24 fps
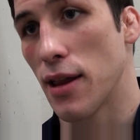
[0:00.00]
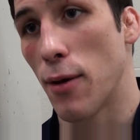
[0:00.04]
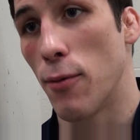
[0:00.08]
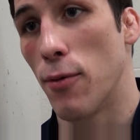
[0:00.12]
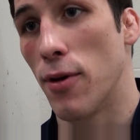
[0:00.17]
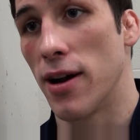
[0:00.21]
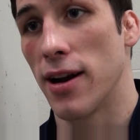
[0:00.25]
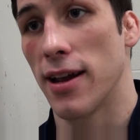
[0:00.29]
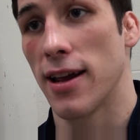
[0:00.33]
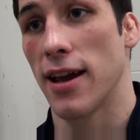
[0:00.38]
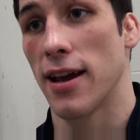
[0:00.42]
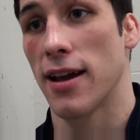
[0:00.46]
I
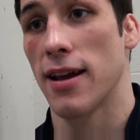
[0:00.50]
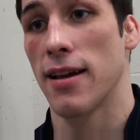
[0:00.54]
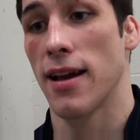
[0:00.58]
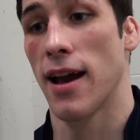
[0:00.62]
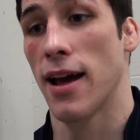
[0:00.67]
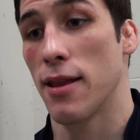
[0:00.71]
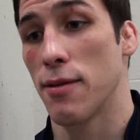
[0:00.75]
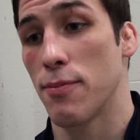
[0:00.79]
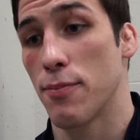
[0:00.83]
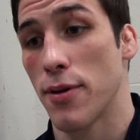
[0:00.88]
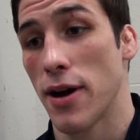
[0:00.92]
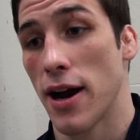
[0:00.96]
want to get,
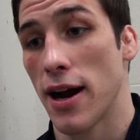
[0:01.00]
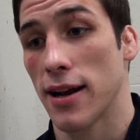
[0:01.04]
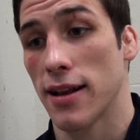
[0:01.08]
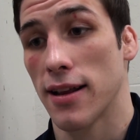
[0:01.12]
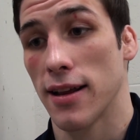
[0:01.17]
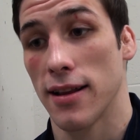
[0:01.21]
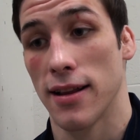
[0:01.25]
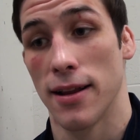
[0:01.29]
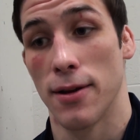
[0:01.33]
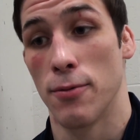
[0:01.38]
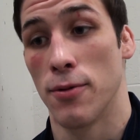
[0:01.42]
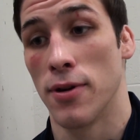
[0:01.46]
I
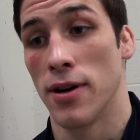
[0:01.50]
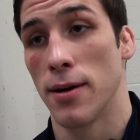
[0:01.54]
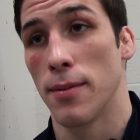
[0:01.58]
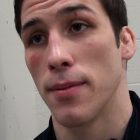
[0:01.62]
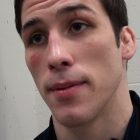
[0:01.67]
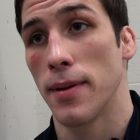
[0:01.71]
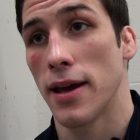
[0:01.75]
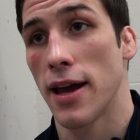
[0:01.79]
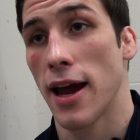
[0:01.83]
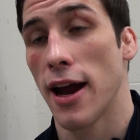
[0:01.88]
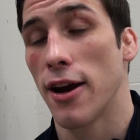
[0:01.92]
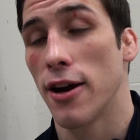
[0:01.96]
practically want to
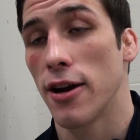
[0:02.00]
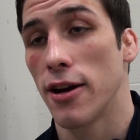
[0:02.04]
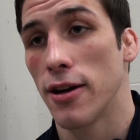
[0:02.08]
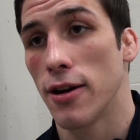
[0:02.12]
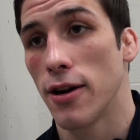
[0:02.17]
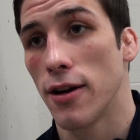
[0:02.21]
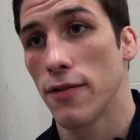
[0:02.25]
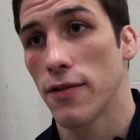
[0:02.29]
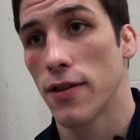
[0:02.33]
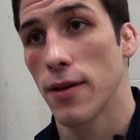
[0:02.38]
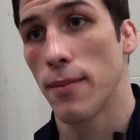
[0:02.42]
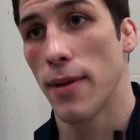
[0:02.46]
be carried
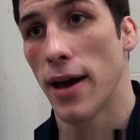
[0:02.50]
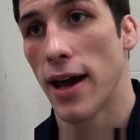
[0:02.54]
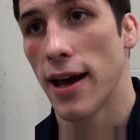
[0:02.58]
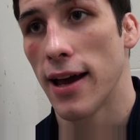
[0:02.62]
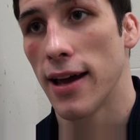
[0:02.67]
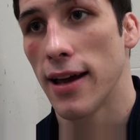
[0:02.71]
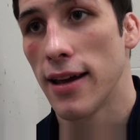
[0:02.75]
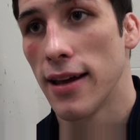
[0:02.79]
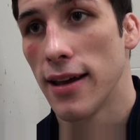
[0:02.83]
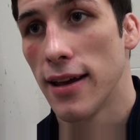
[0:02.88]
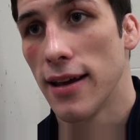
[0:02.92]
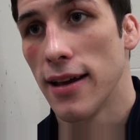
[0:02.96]
off the mat.